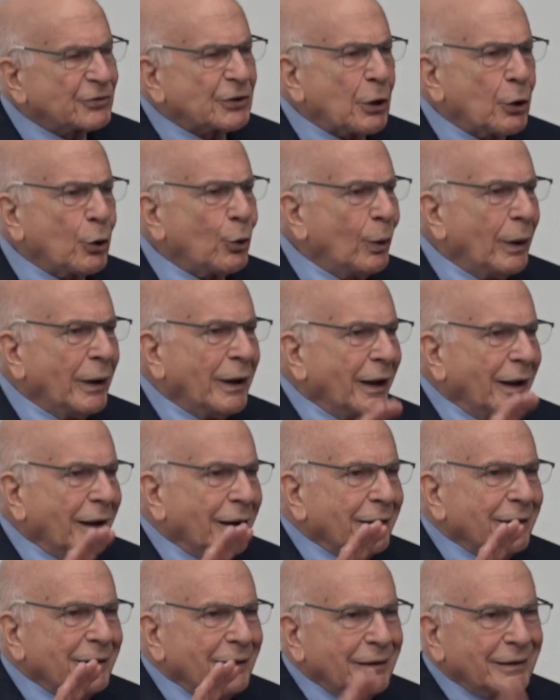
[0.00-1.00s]
So
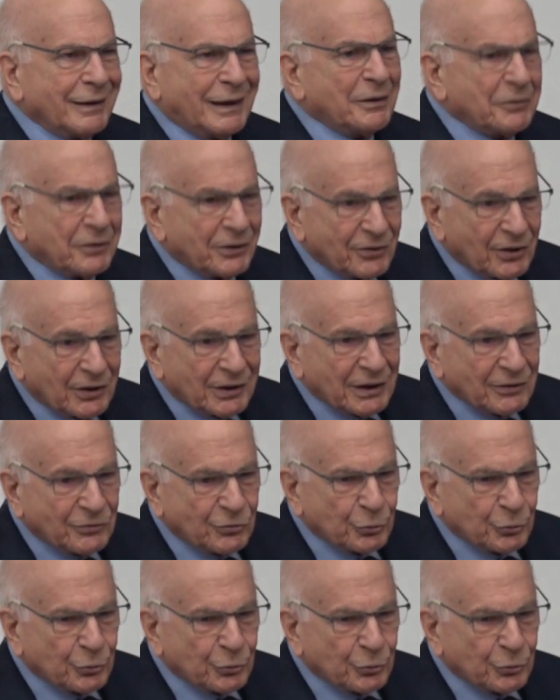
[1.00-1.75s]
here is an